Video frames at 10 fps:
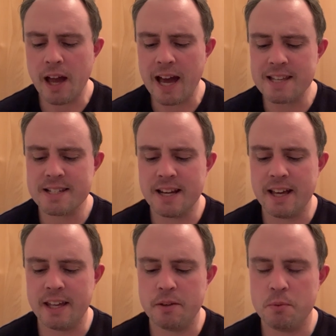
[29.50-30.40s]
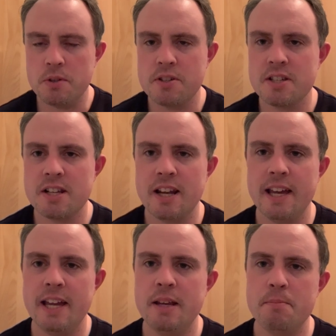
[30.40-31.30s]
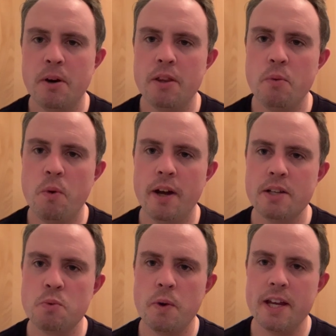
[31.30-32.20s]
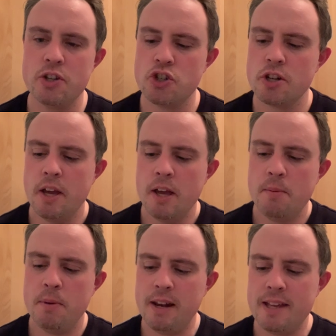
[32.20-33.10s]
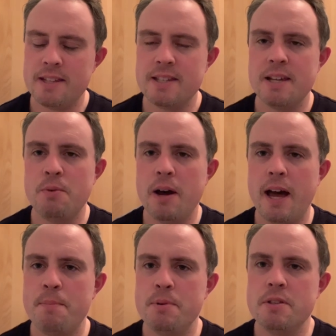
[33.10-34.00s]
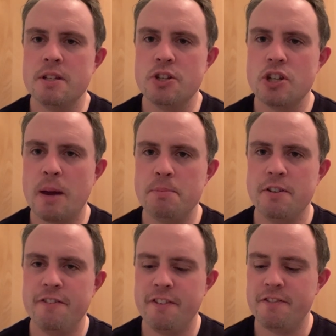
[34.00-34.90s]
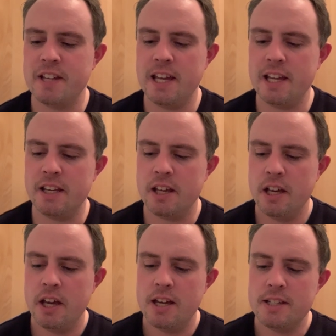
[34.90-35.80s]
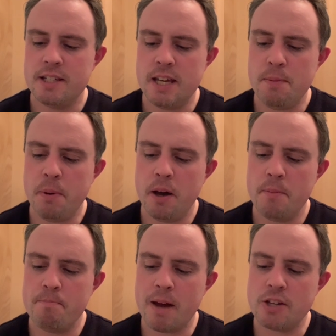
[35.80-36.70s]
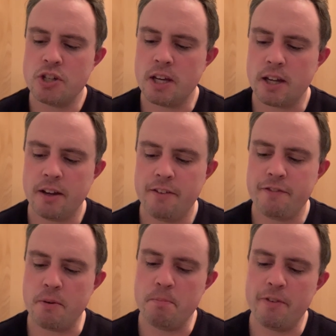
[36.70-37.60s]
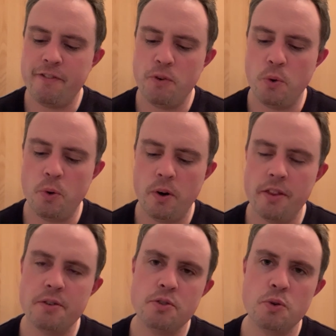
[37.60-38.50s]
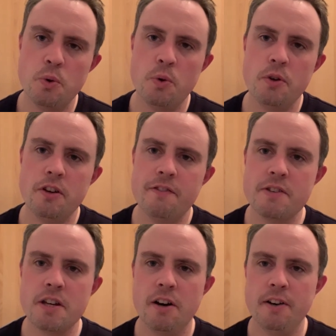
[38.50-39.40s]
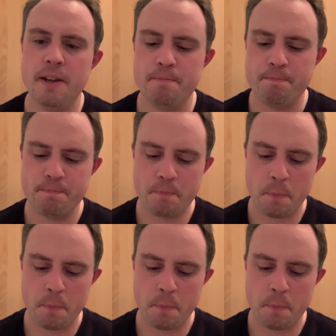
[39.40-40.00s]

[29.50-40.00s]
Aslan was slain by the White Witch. But let's see what happens in chapter 15. Deeper magic from before the dawn of time.